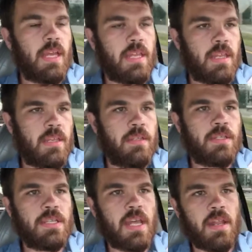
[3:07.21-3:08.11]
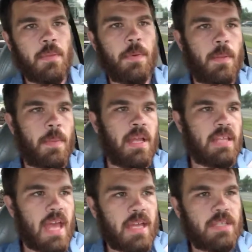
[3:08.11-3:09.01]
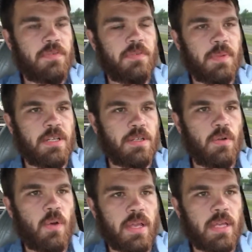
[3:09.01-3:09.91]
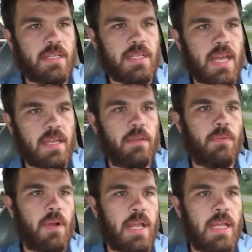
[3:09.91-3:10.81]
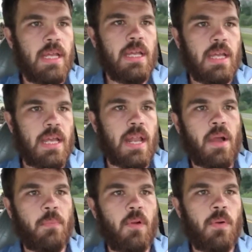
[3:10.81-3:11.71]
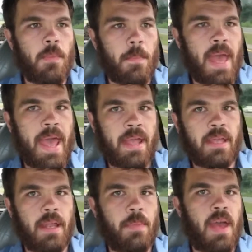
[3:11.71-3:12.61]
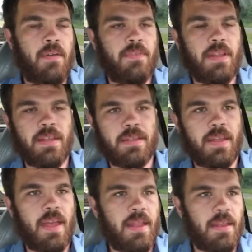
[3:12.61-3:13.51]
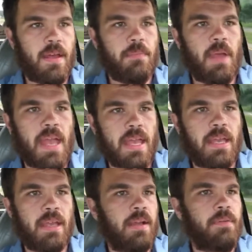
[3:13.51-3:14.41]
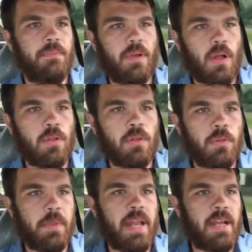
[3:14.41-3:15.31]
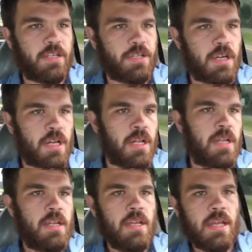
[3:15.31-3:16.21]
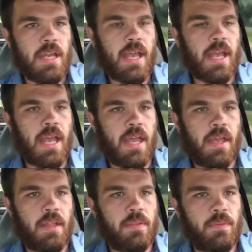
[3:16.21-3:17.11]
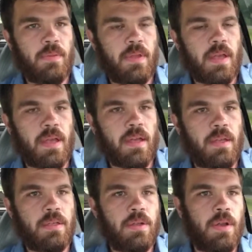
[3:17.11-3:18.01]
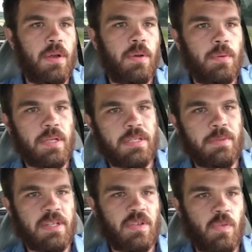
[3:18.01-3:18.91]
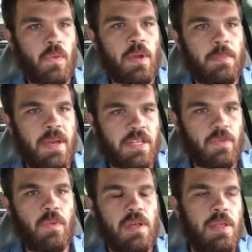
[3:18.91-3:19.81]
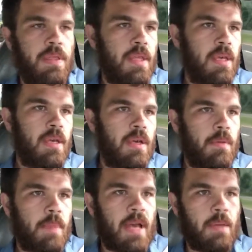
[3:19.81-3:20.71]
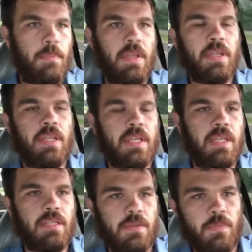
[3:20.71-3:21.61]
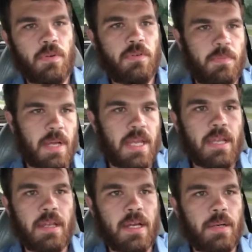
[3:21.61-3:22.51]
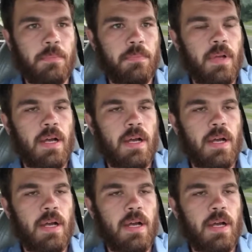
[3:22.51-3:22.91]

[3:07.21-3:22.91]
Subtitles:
I didn't set up all my tax information quite exactly right, and now I'm going back and I'm having to end up paying a little bit extra, and you know, it messed with my ability to prove my income.